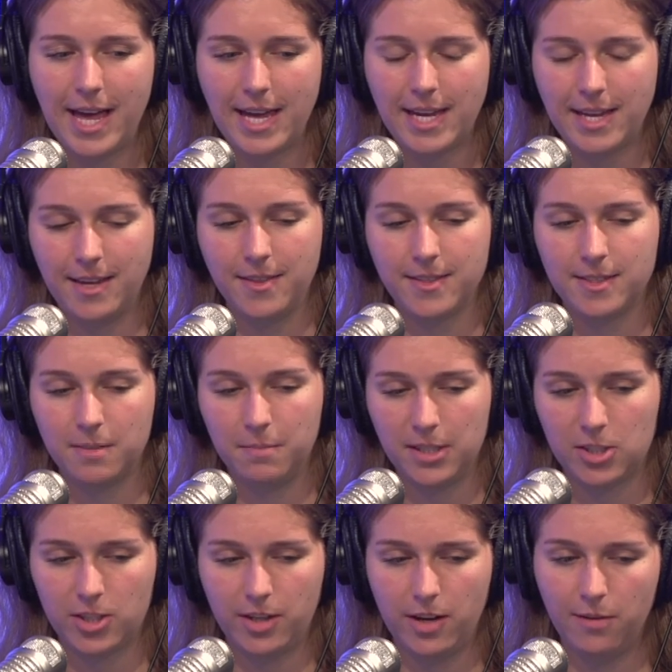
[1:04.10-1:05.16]
in the
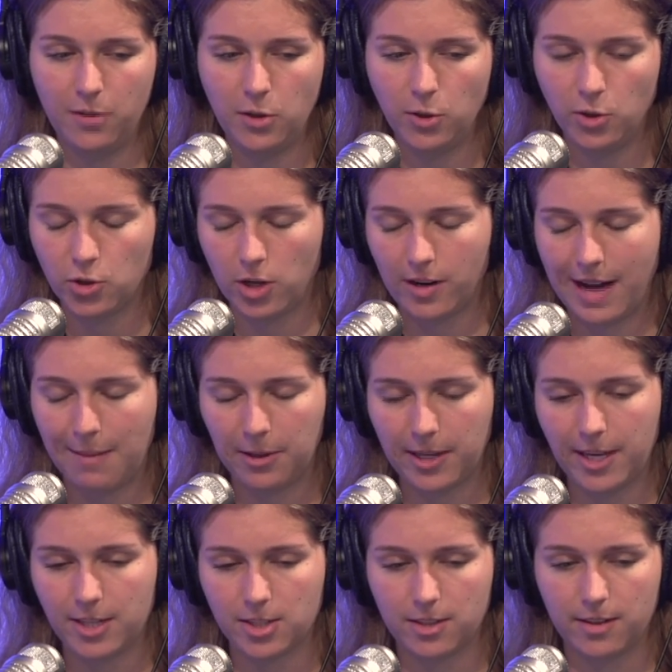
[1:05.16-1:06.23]
submission of a new drug
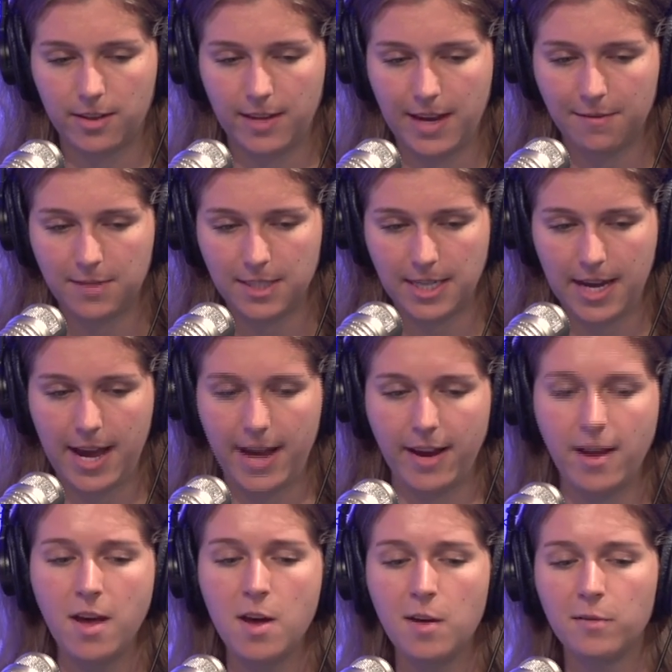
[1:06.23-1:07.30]
application to the
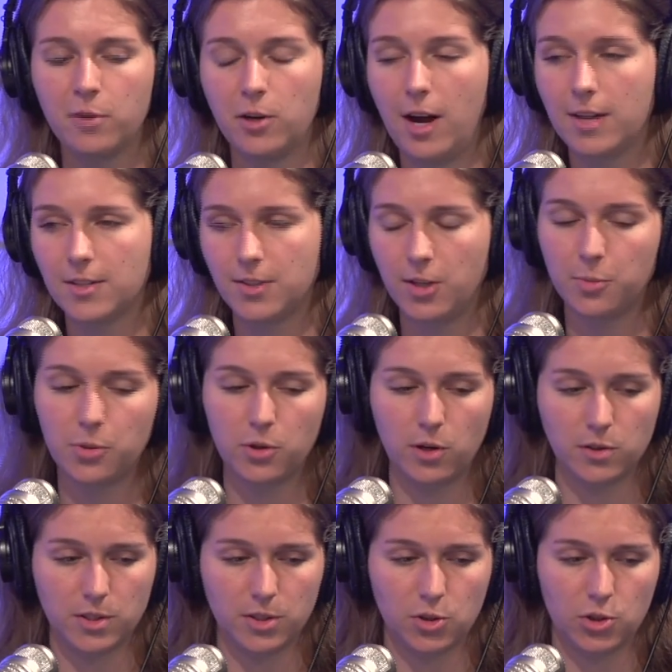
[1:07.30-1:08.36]
FDA for an
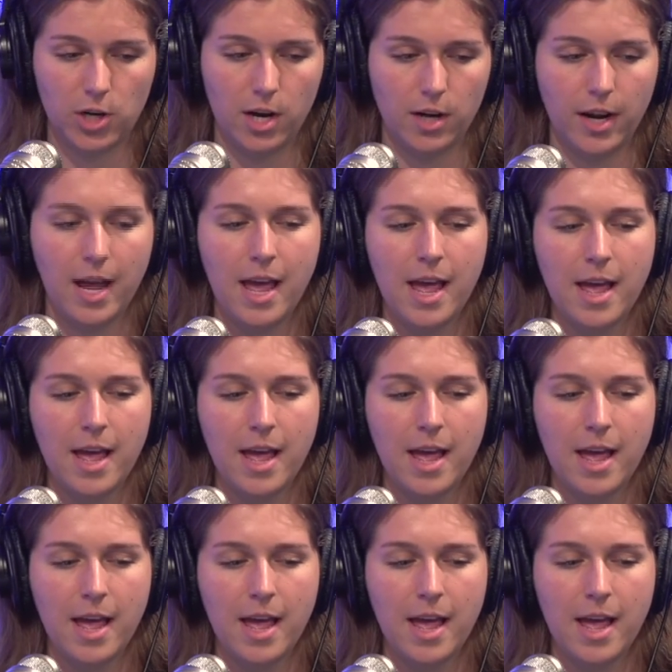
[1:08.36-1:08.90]
osteoporosis drug.